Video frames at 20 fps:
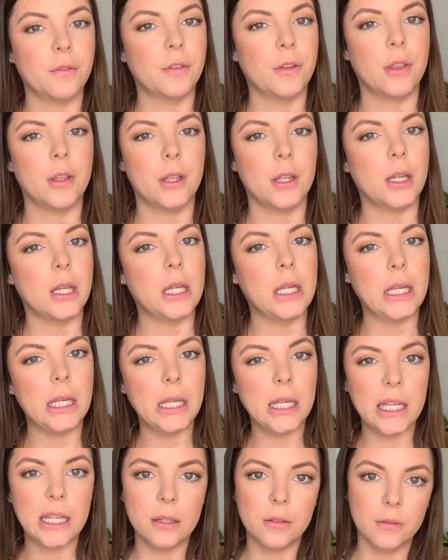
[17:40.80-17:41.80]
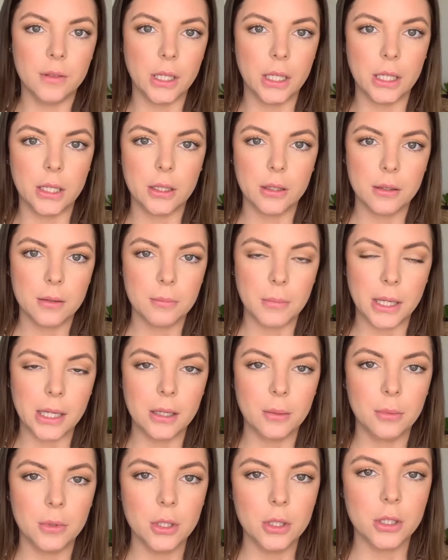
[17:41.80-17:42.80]
the evening makeup
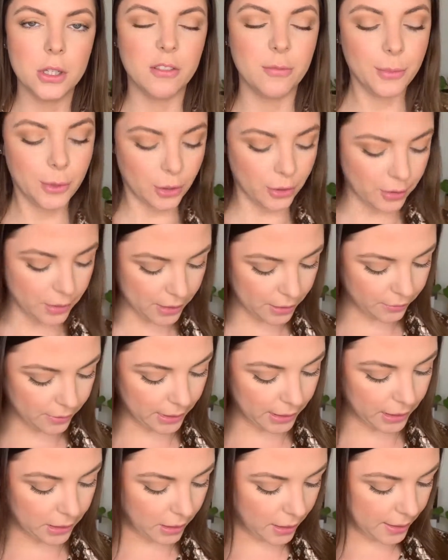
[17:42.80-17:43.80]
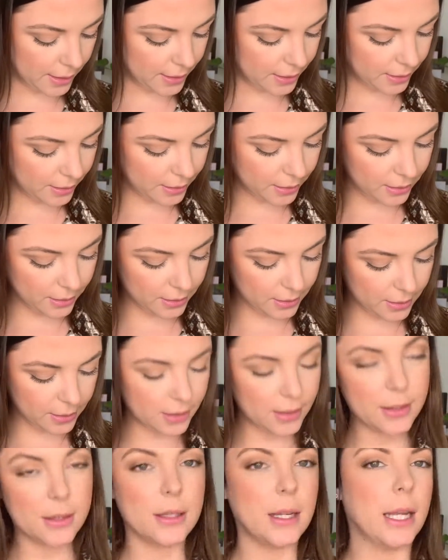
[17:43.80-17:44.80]
look, I put on this really nice
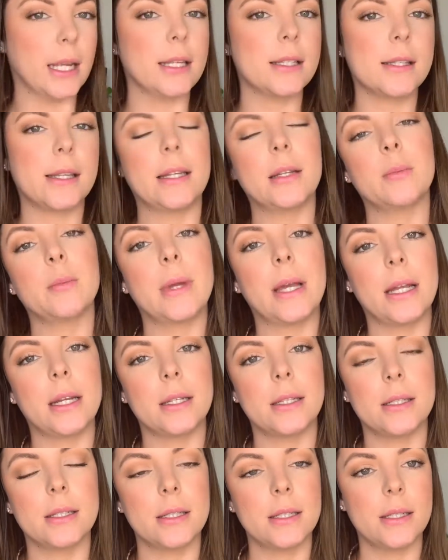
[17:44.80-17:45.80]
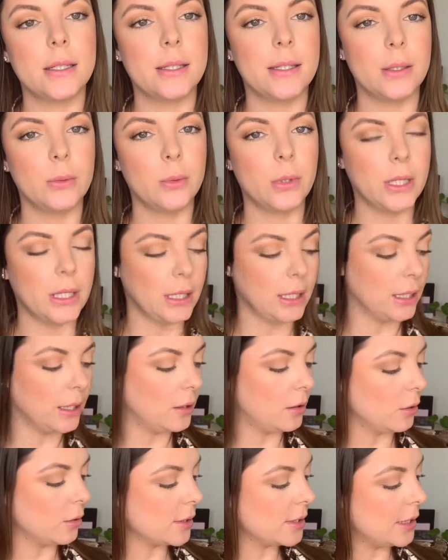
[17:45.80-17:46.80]
snakeskin patterned silky
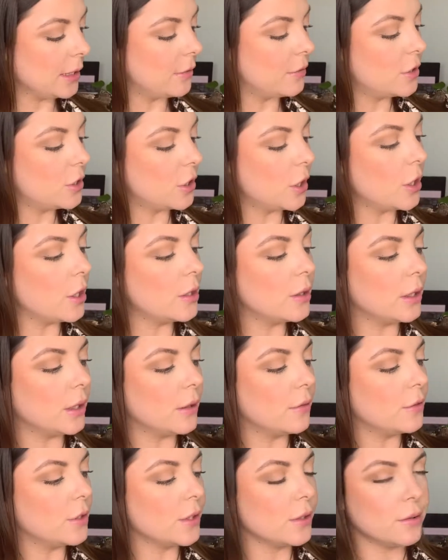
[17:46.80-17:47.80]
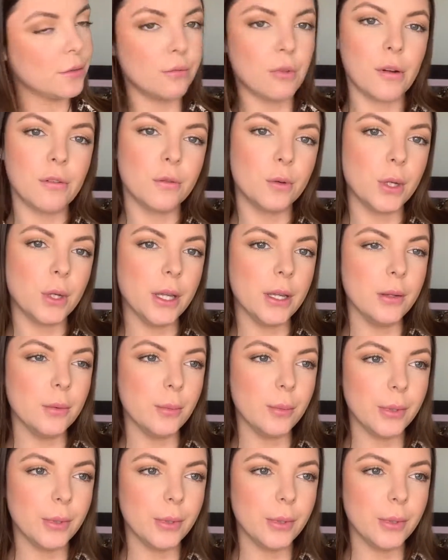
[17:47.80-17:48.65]
long sleeve shirt that I've just ruffled up.